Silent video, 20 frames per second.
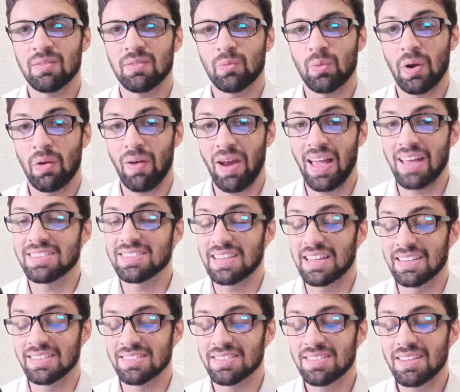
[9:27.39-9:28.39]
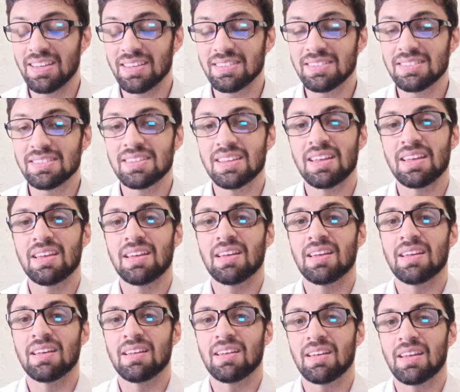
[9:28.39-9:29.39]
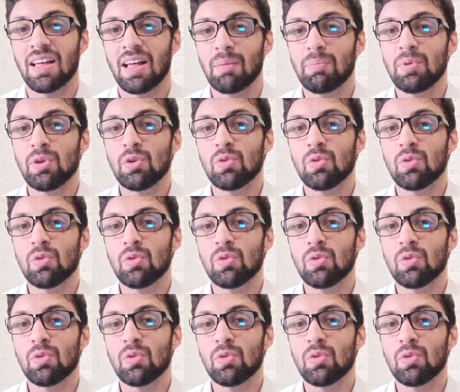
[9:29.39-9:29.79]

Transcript: whereas, and since help